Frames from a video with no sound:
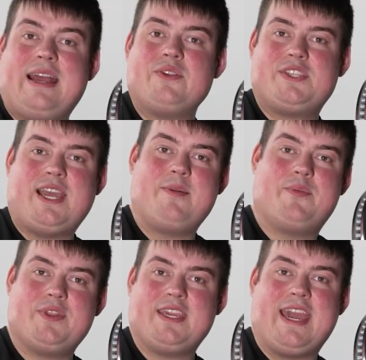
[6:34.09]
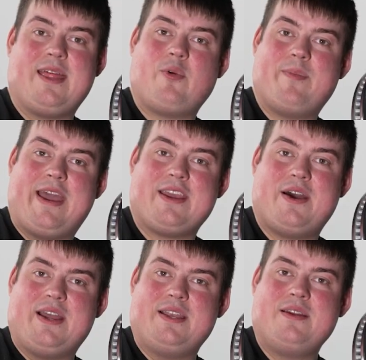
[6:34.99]
Now it's time to put the caliper back
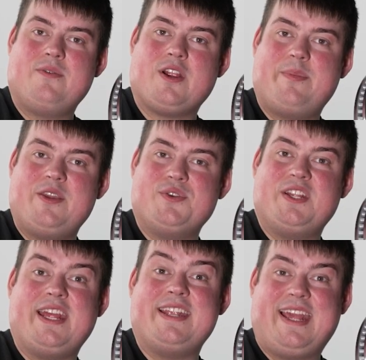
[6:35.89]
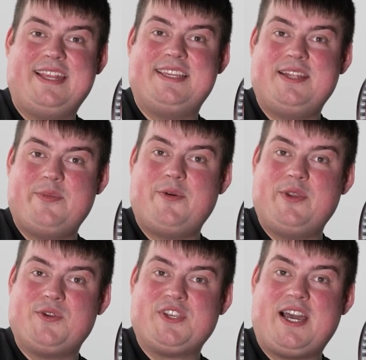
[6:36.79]
on. We're going to be using a
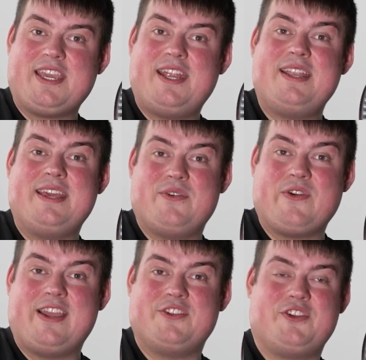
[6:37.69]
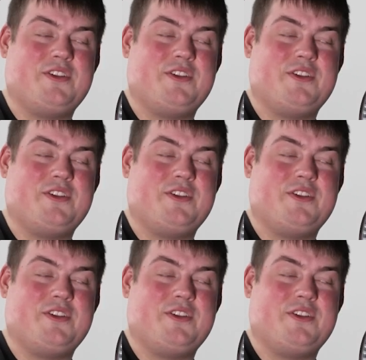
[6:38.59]
19mm socket and a wrench.